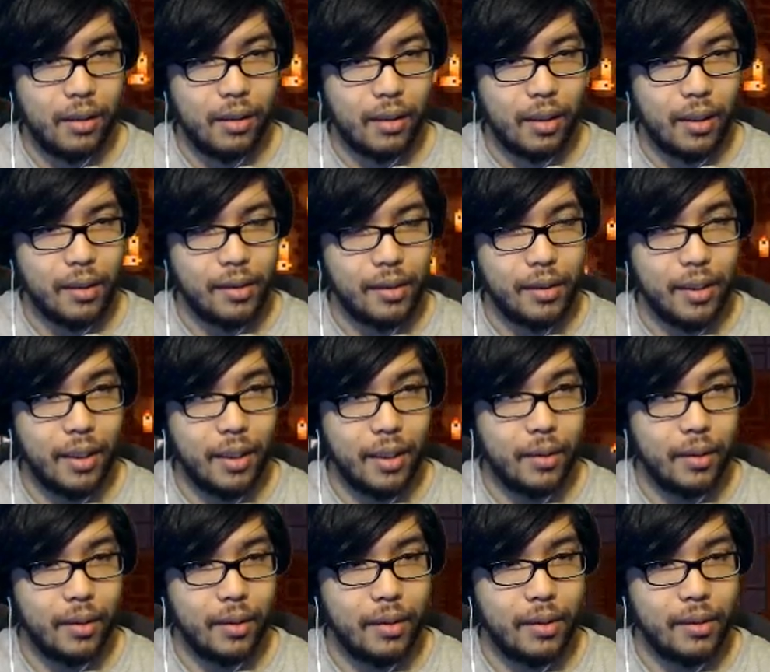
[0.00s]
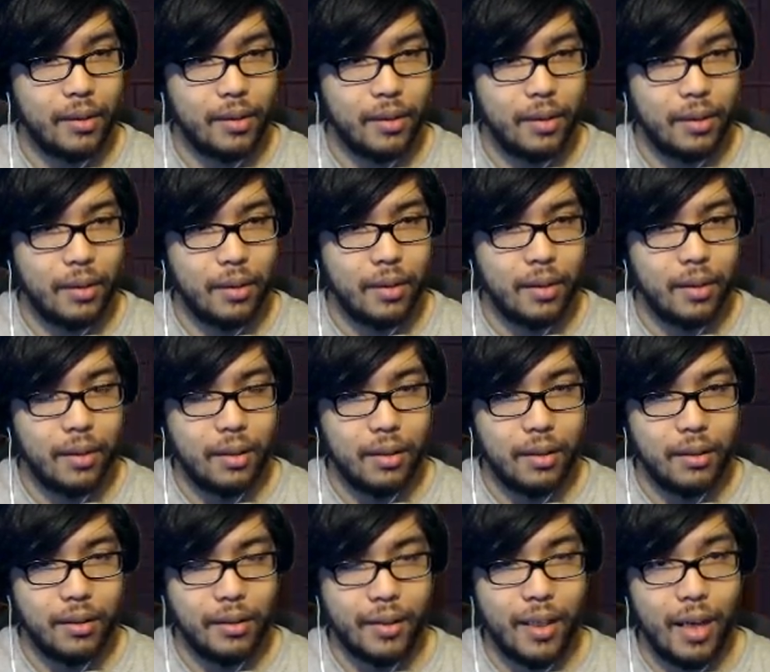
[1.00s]
I see how it is.
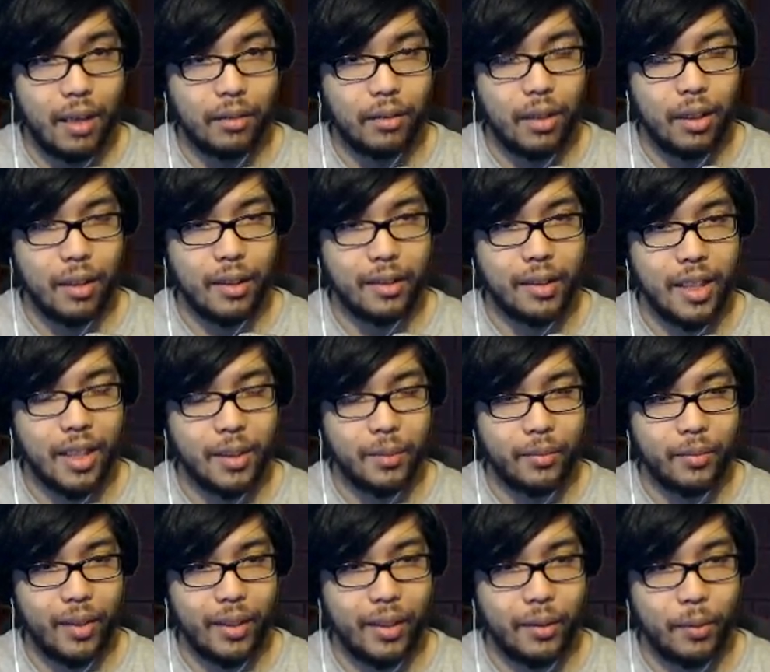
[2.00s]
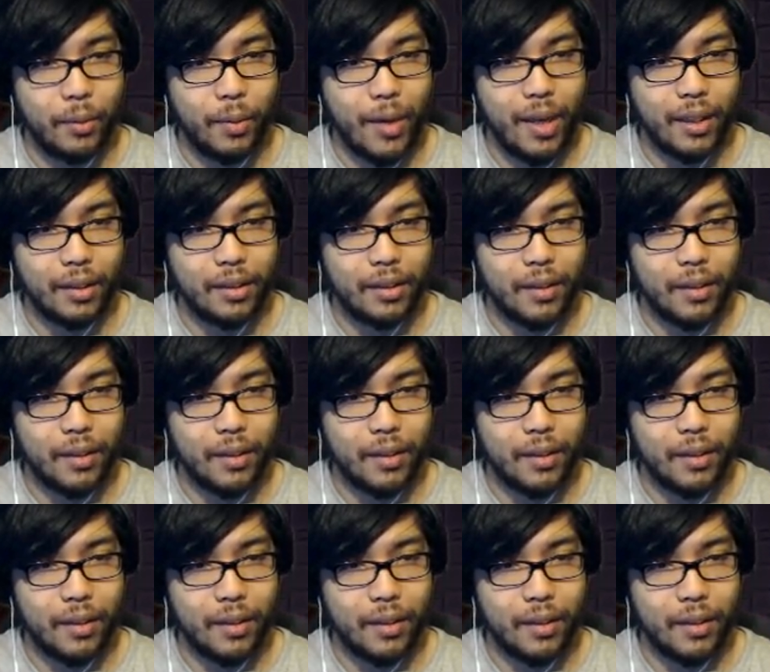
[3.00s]
See how long it takes before I get wrecked.